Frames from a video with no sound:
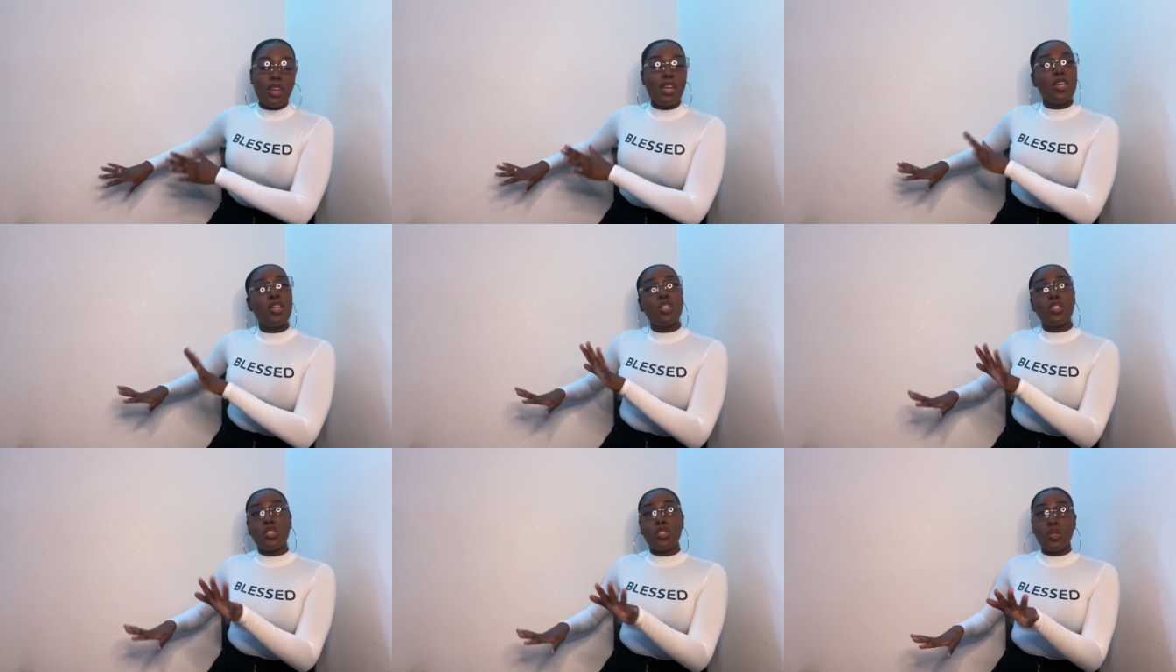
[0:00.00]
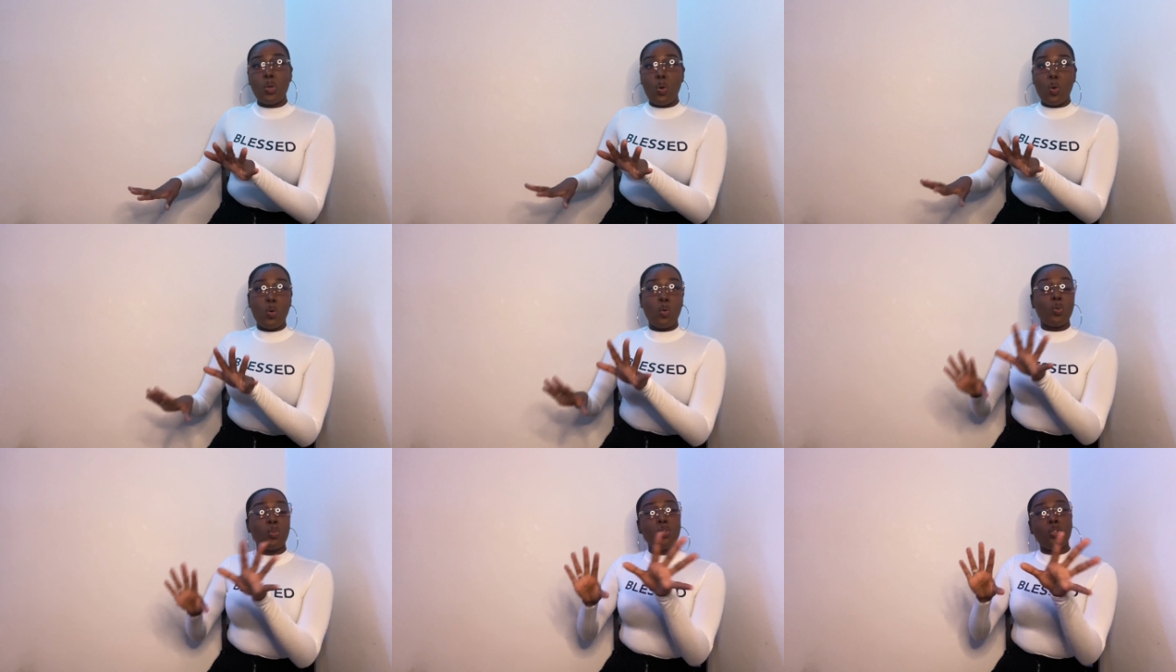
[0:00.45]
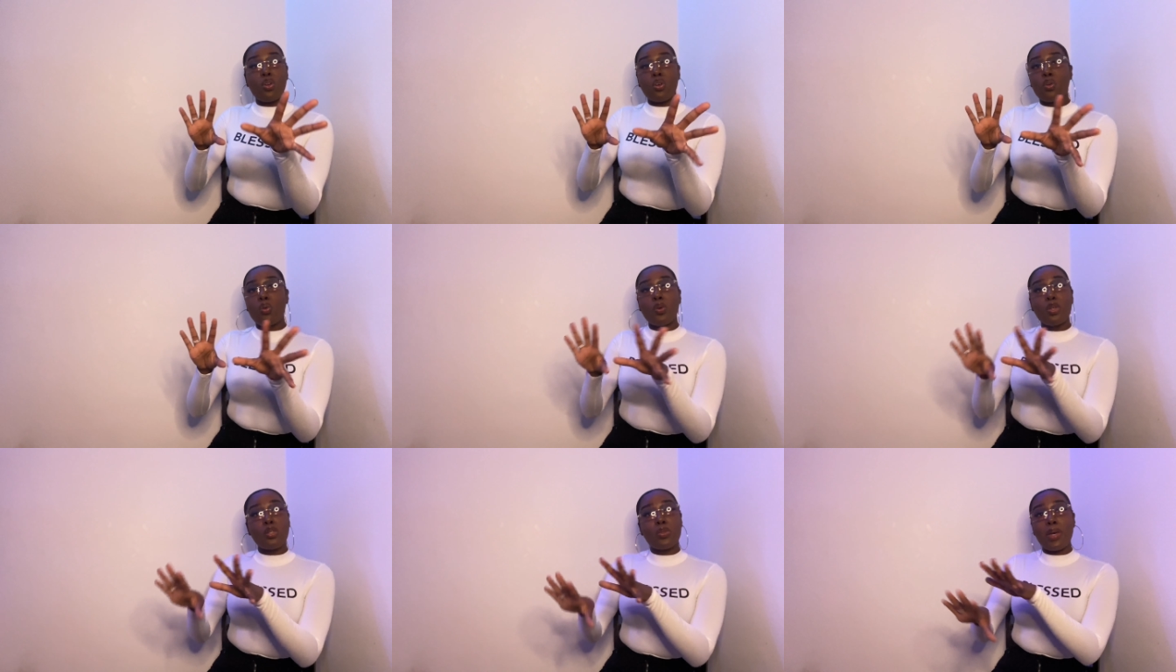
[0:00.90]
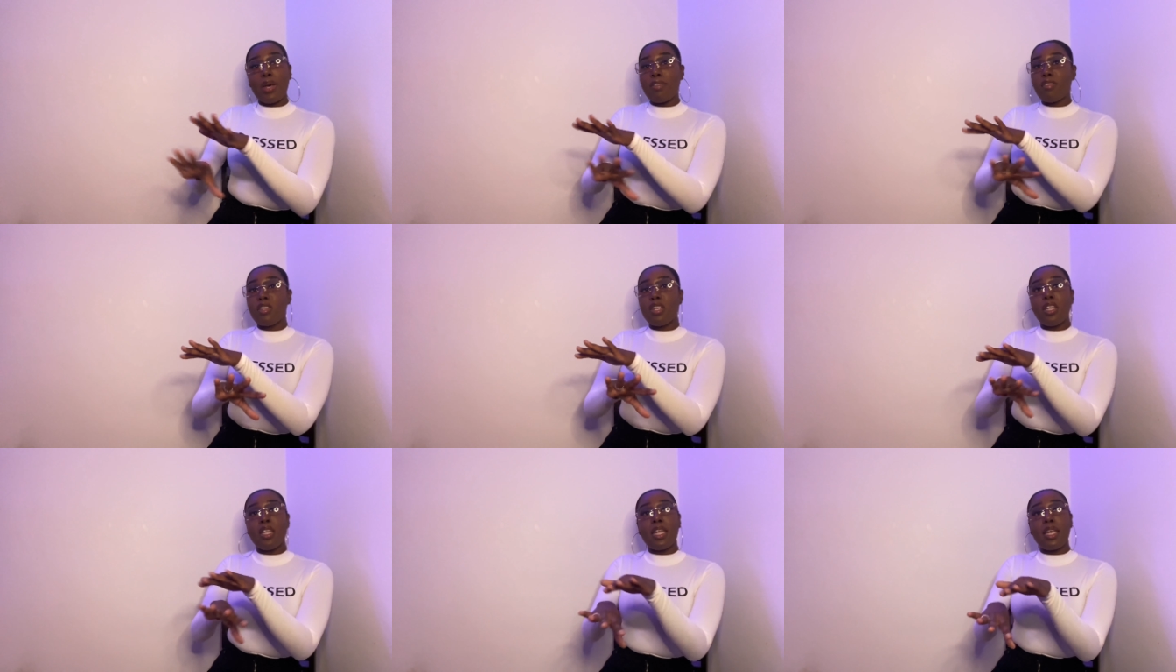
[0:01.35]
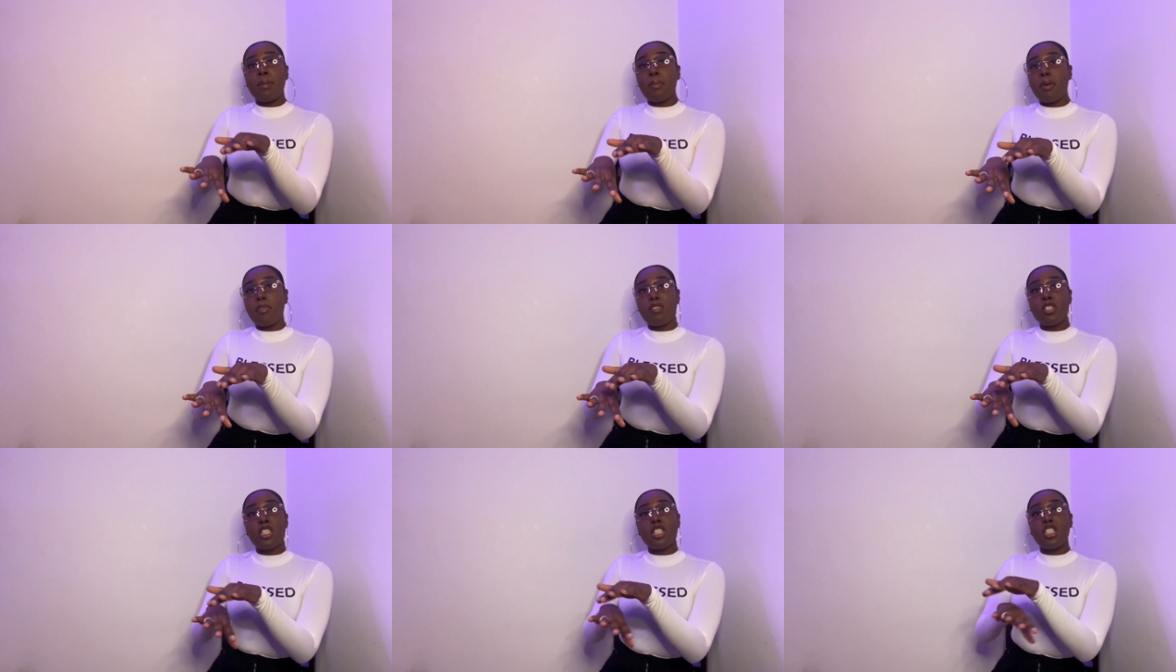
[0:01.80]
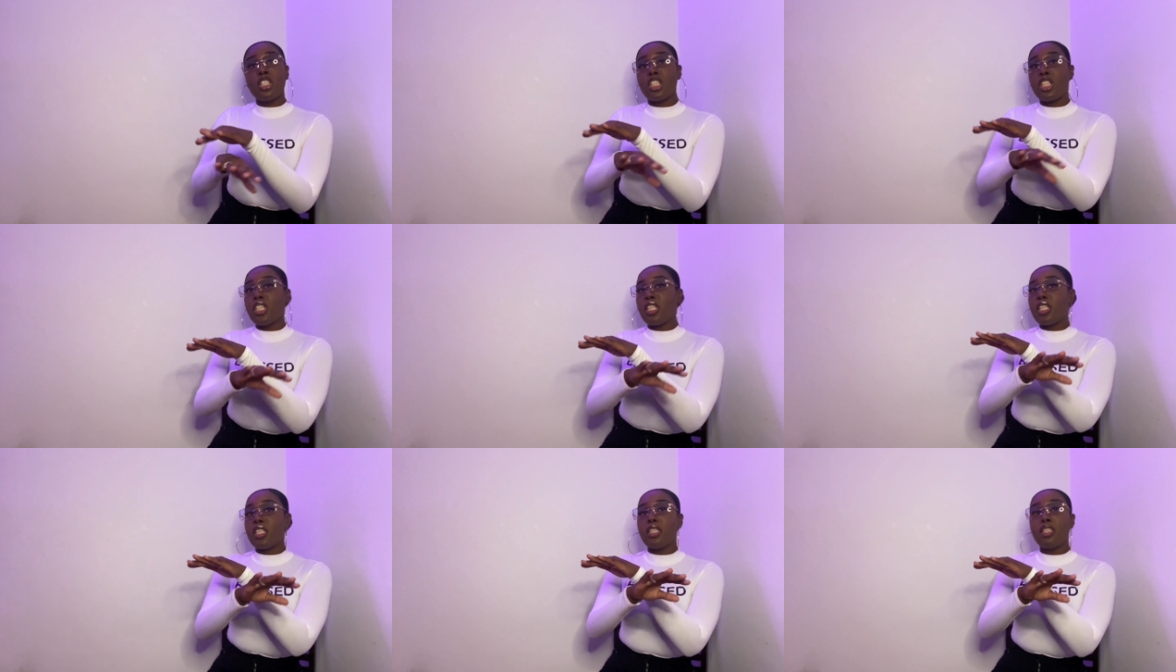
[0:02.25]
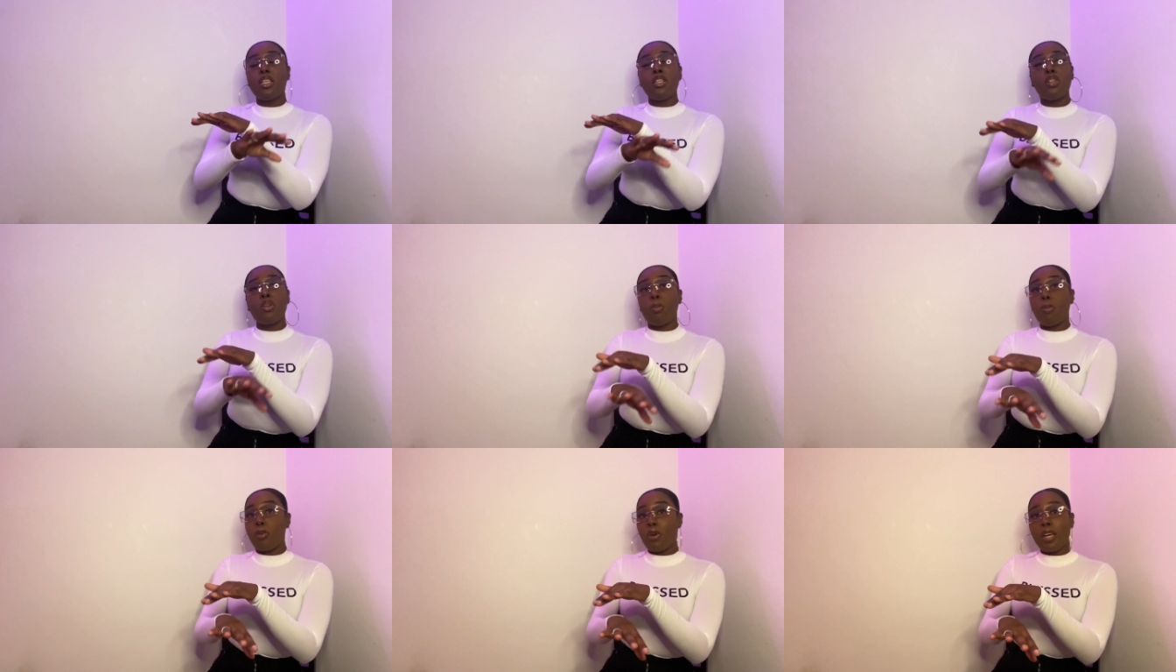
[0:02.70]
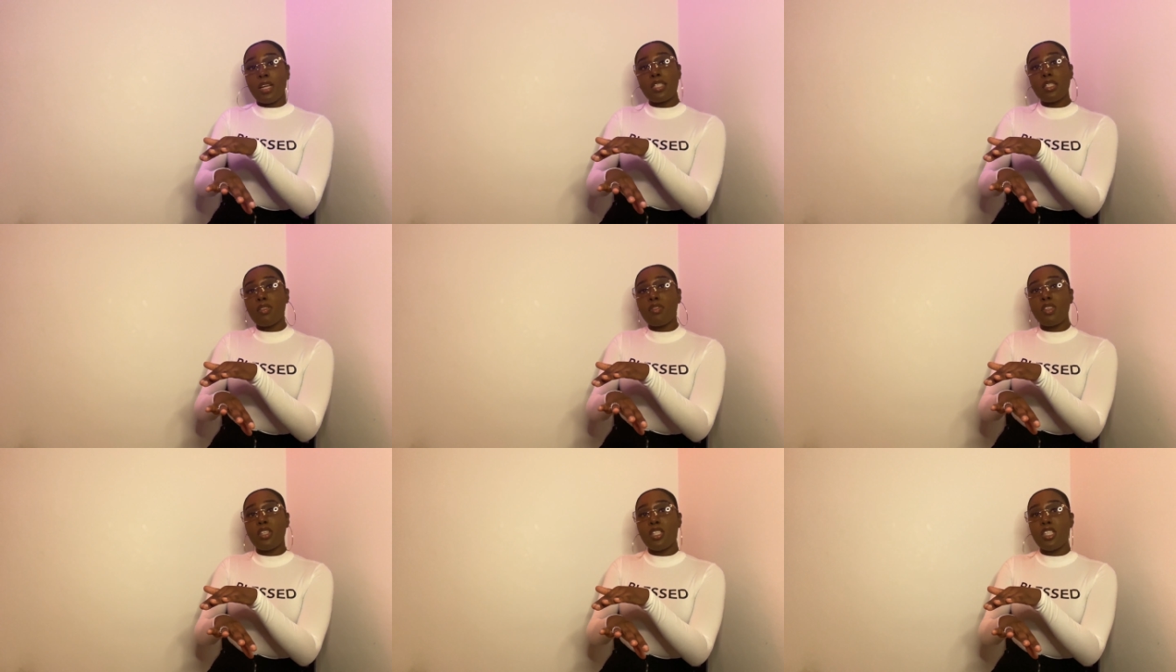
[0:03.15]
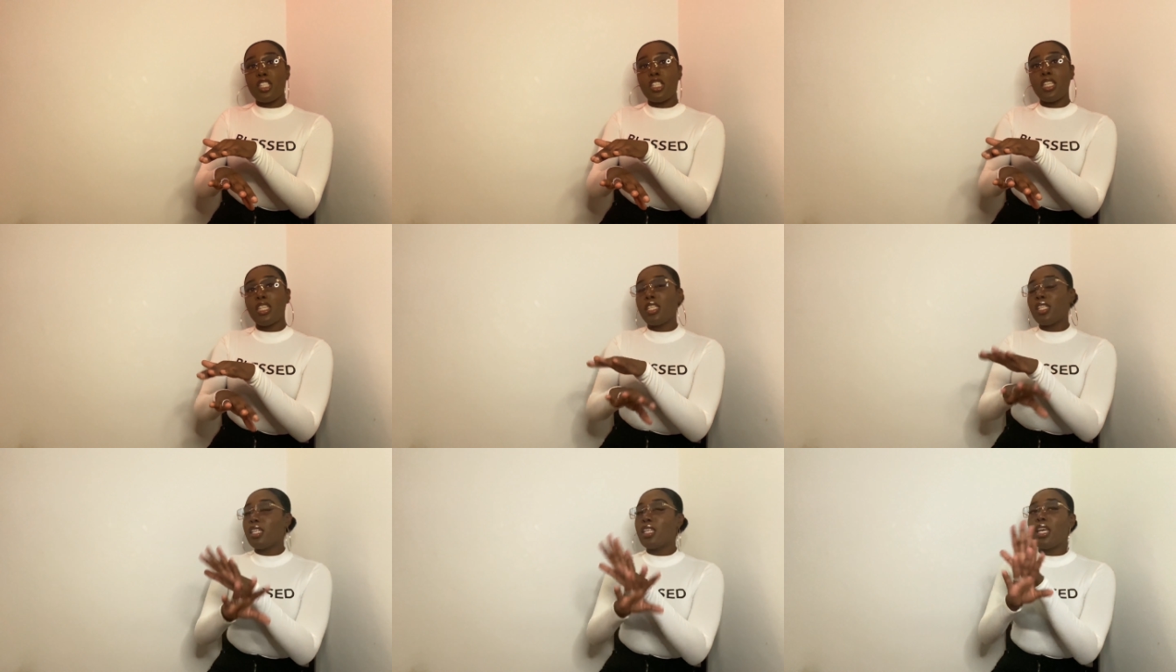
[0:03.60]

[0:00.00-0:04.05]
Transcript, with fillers: so you're going to have the name of the jean the price of the jean